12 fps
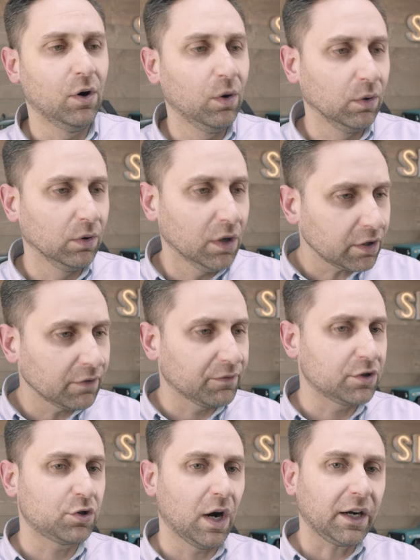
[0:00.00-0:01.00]
the whole look of
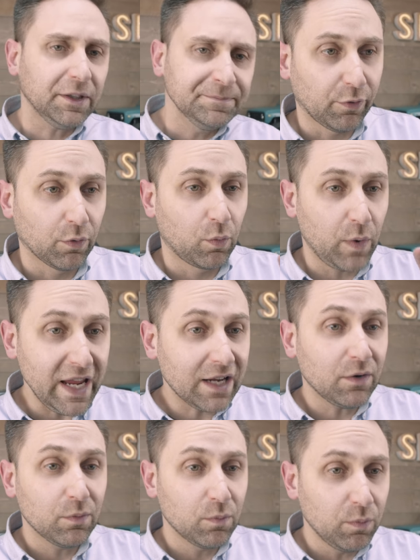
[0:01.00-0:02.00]
the truck. For week